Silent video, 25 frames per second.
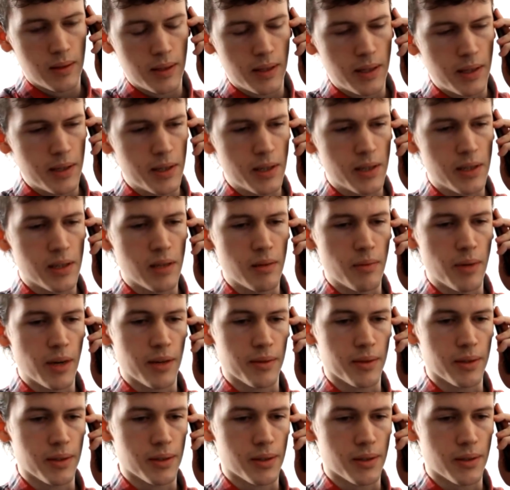This isn't
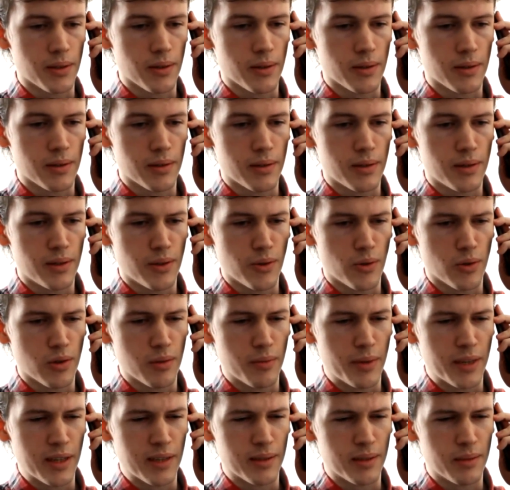about this, sir,
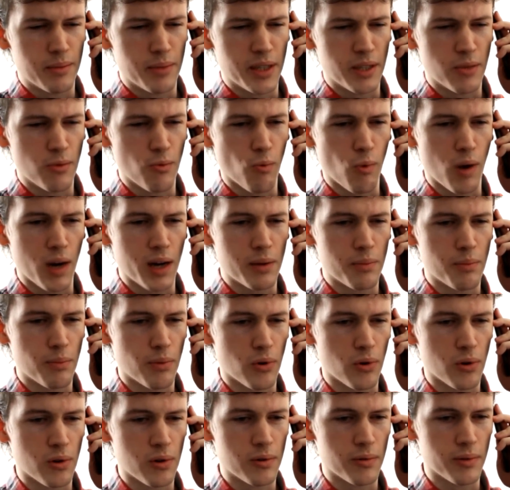nor about the big
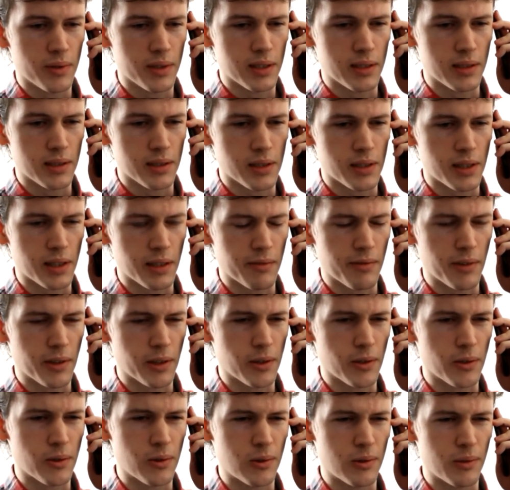whiteboard with a stick
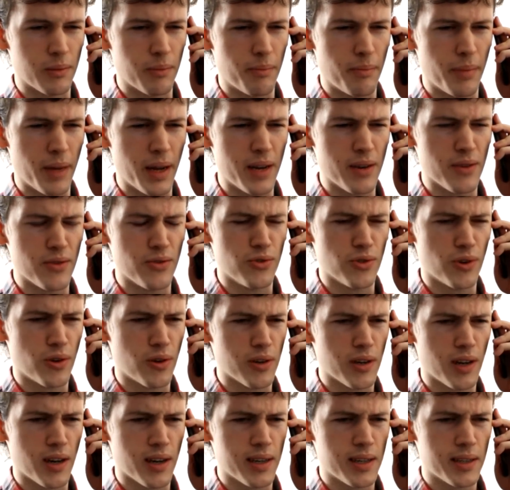figure called Ben
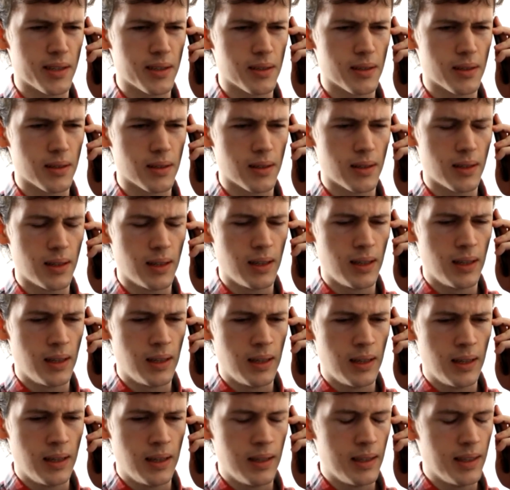drawn on it.
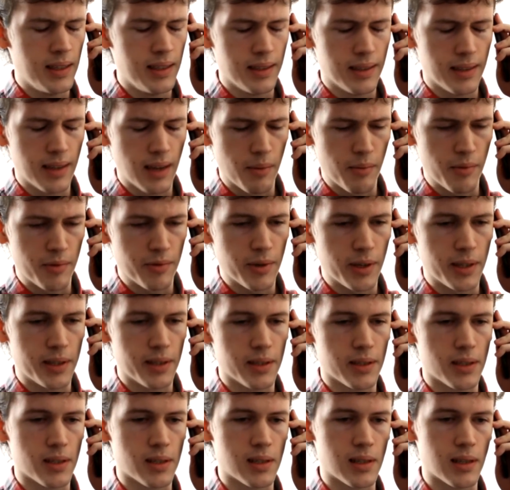I'm
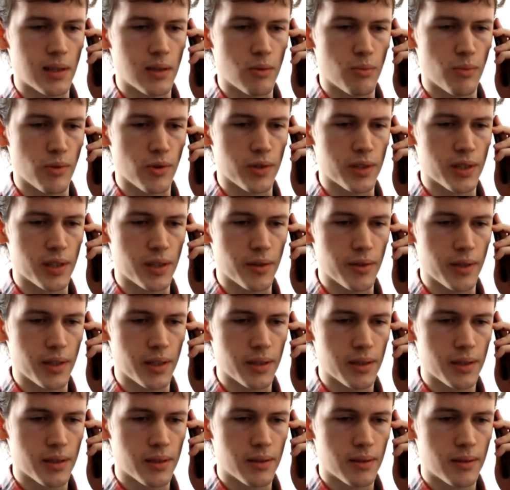afraid this is a little more
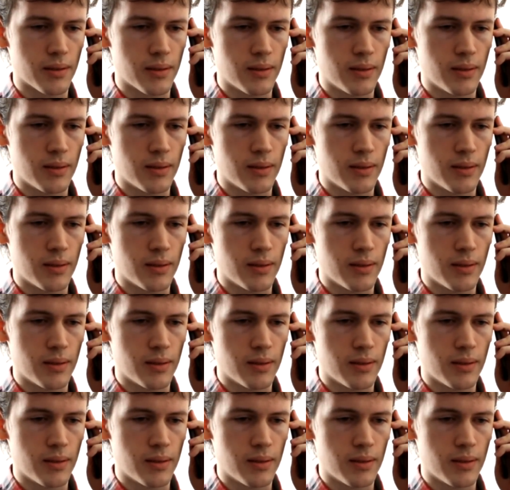serious.